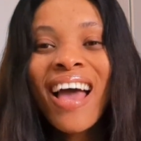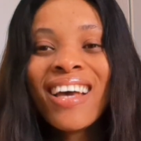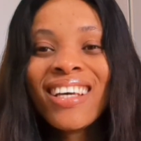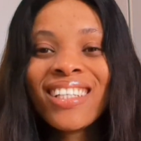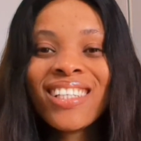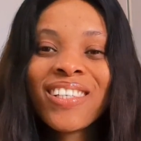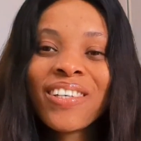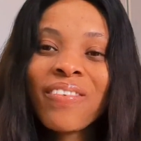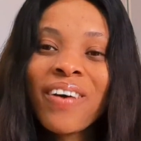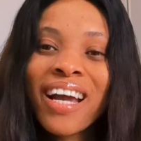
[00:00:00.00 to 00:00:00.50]

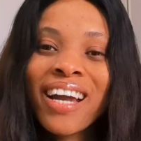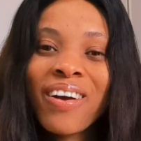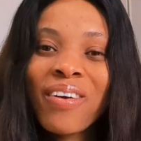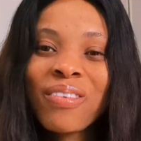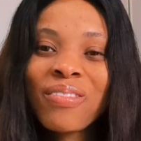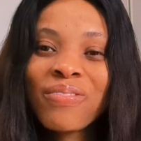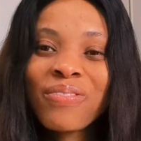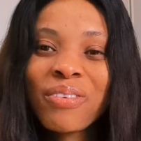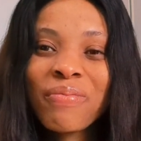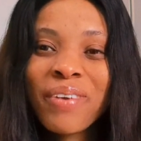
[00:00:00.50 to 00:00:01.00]
So I
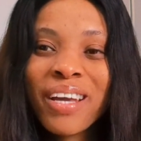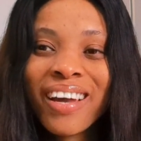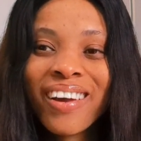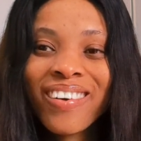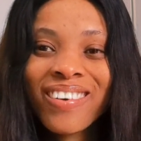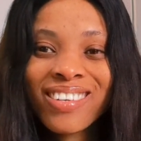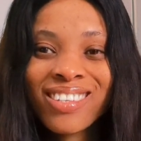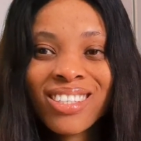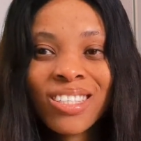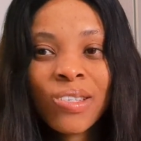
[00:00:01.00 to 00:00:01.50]
come from a
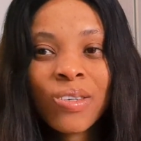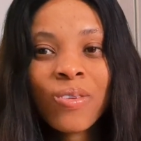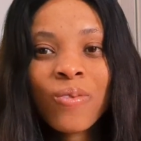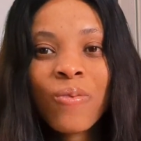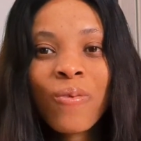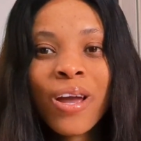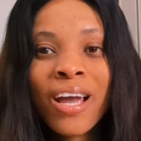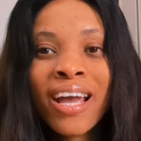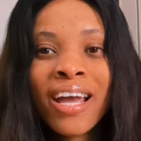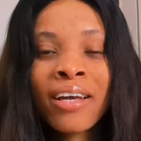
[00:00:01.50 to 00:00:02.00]
country
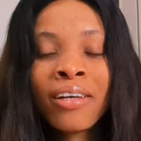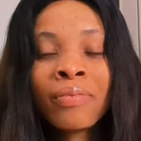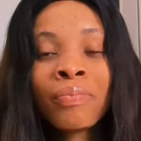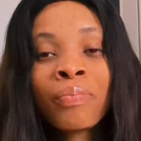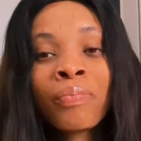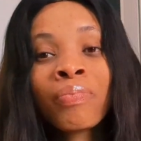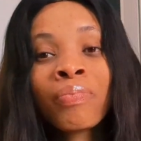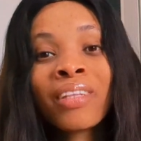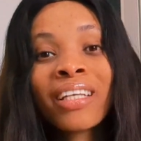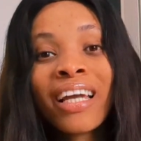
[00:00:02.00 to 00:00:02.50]
where
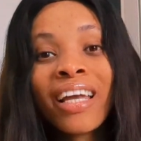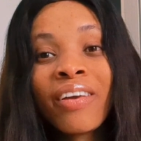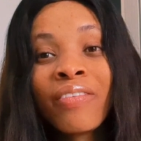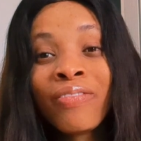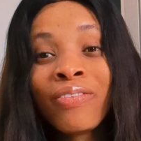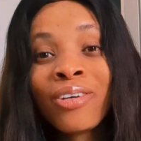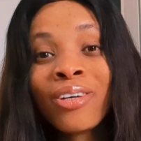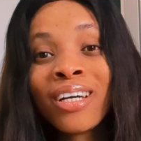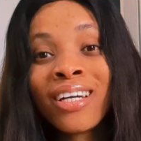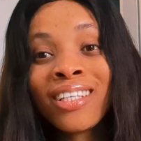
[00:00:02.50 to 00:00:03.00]

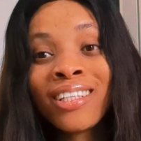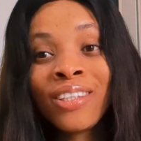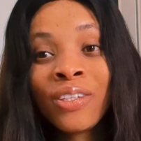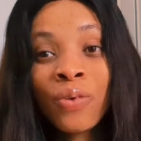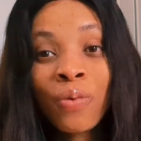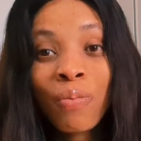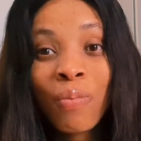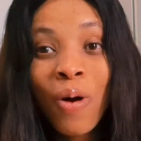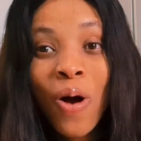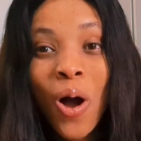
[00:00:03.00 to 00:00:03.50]
if you're a
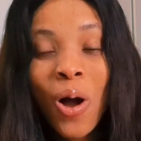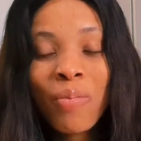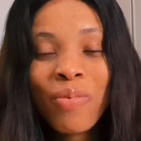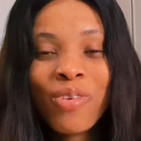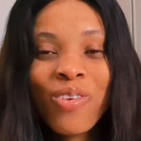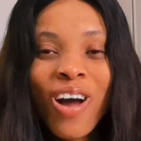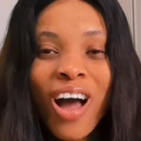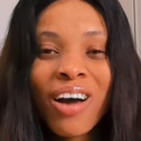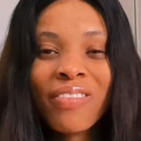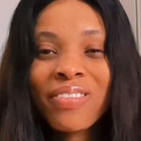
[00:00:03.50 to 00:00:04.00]
new mom,
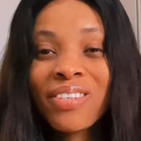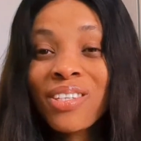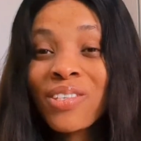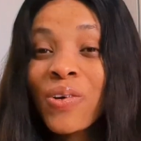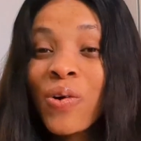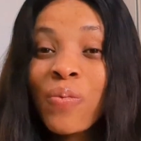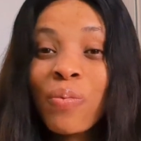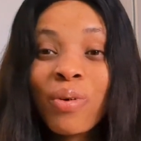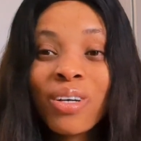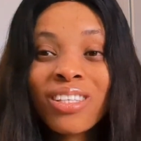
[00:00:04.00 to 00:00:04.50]
you have
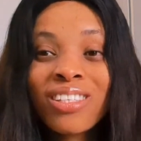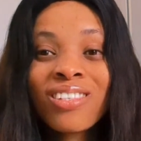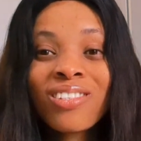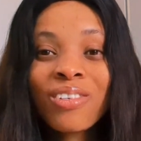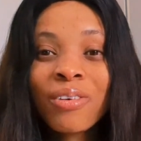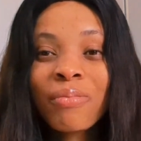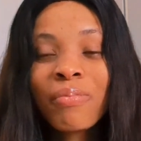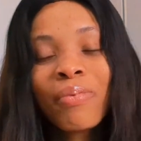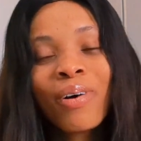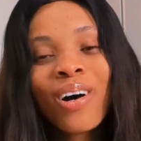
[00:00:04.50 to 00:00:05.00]
so much
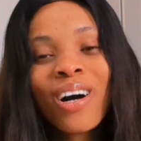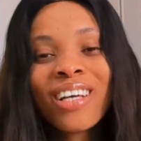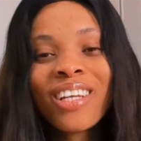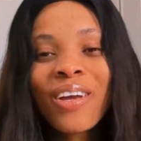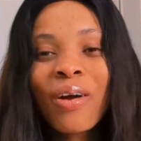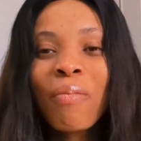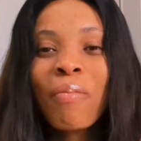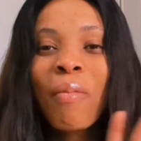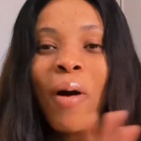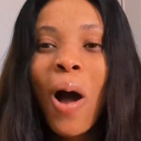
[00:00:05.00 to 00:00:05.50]
support.
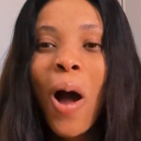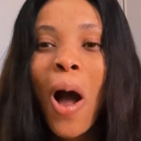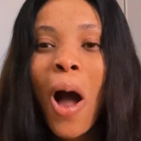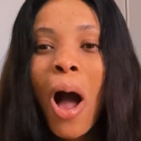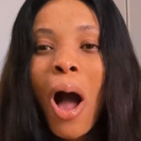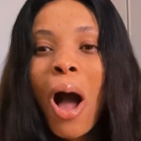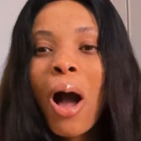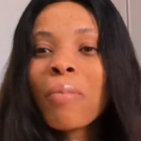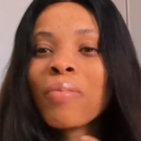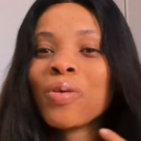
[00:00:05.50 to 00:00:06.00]
Your
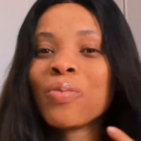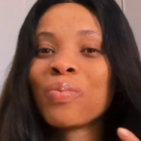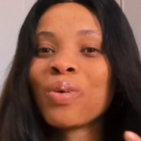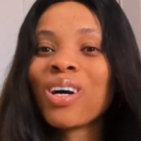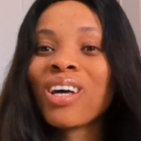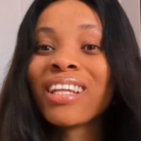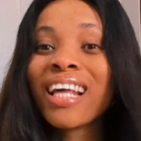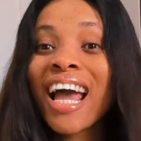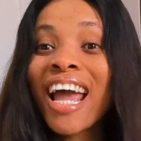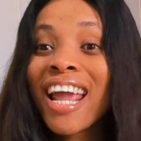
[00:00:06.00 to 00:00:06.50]
mom, your
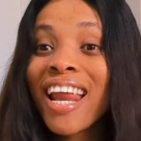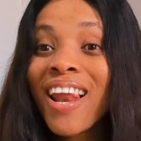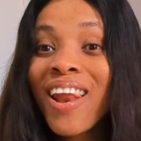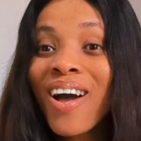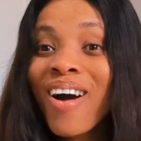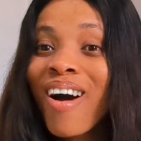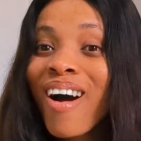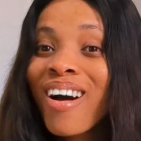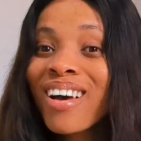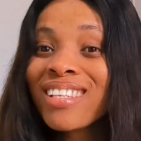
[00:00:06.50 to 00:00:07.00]

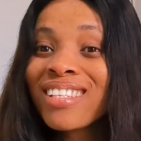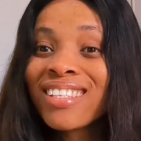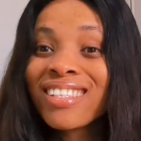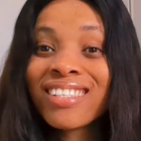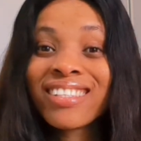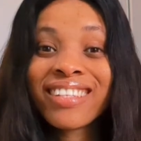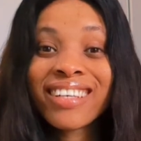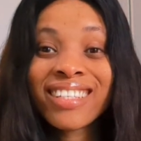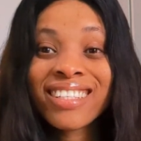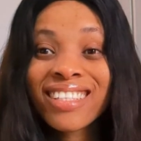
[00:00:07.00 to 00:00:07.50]
mother-in-law,
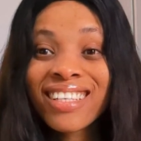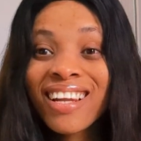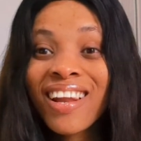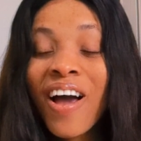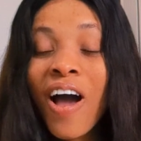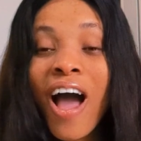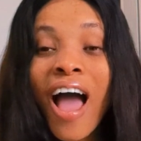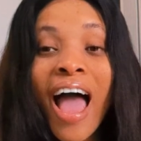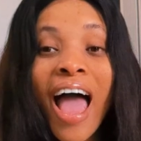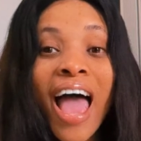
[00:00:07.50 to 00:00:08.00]

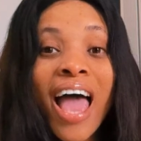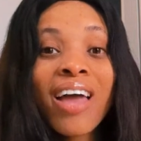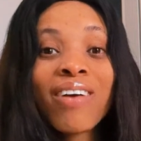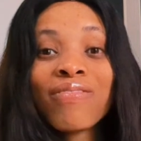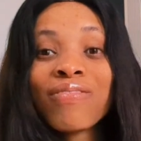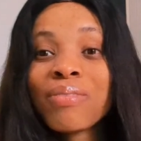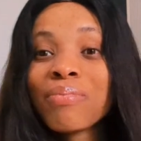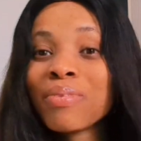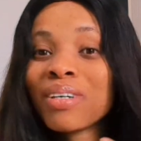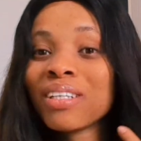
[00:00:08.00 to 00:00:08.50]
sisters-in-law,
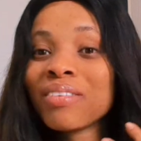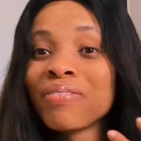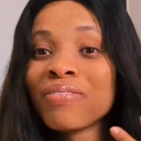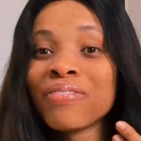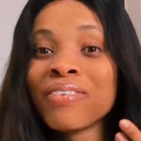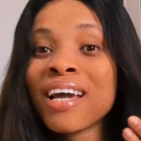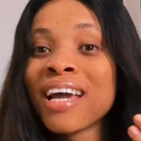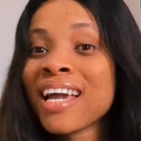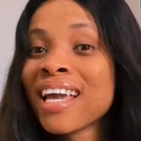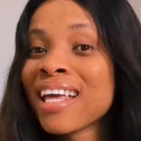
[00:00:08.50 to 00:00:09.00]
everybody,
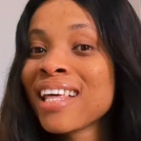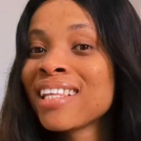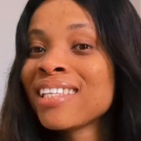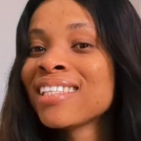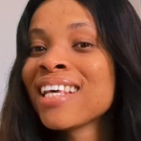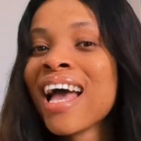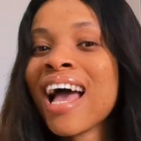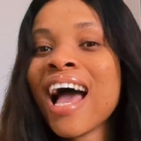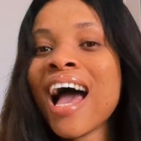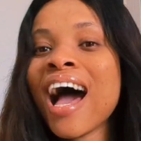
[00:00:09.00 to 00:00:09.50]
friends.